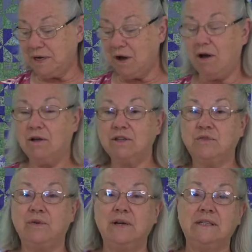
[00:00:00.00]
one calls
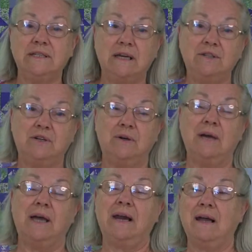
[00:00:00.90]
for a
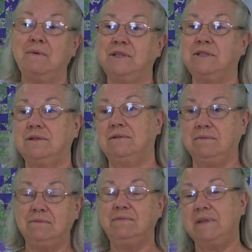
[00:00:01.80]
center, and I was
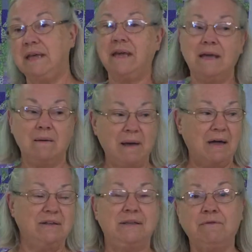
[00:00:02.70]
thinking
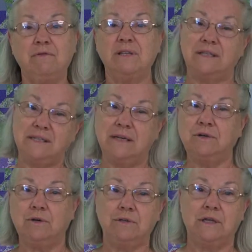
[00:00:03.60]
about different
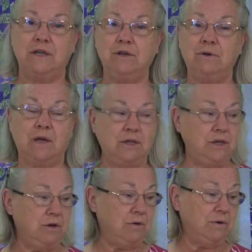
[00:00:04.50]
centers that you could
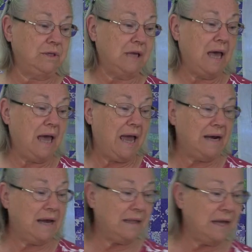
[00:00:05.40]
use, and I